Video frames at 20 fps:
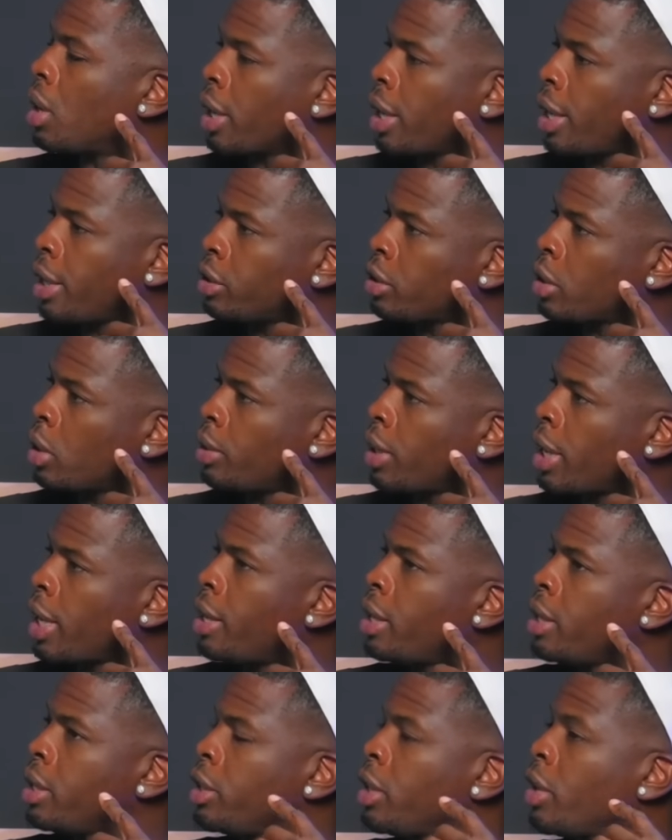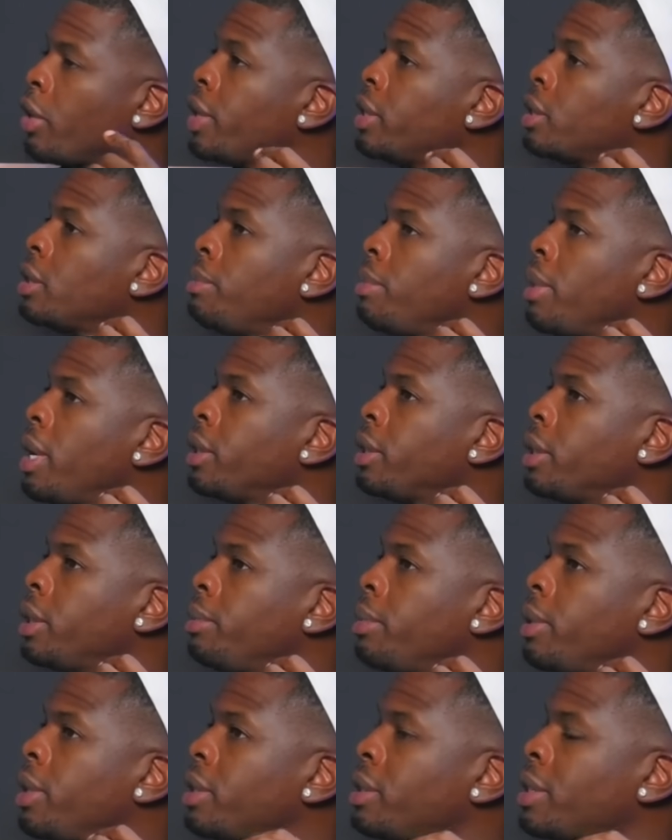Okay. So yeah. that, there is a monthly,
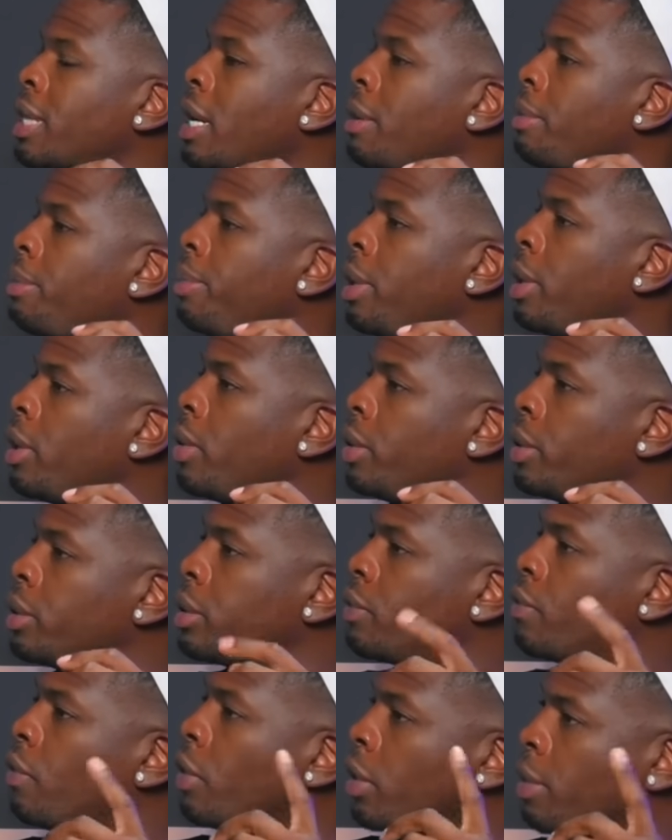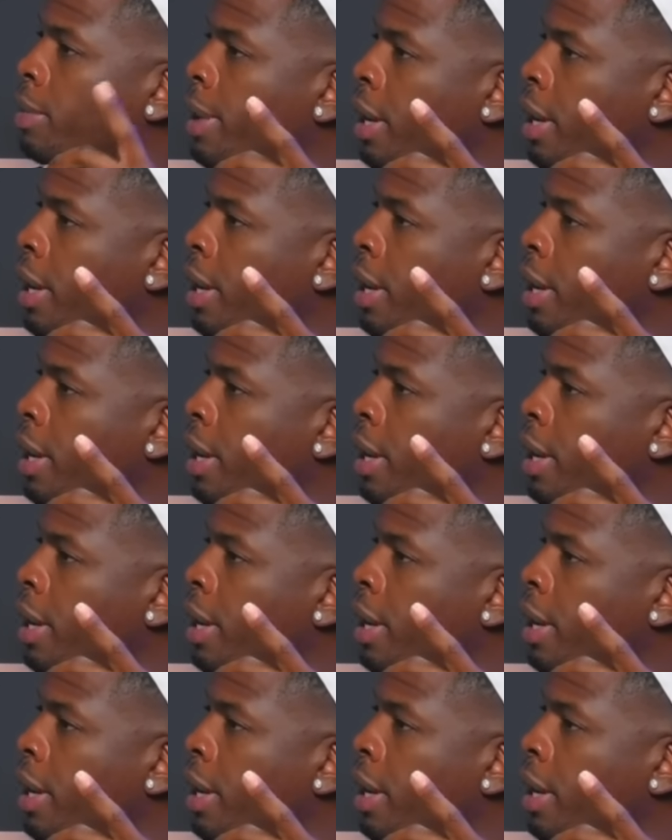but it's not a bill. It's for the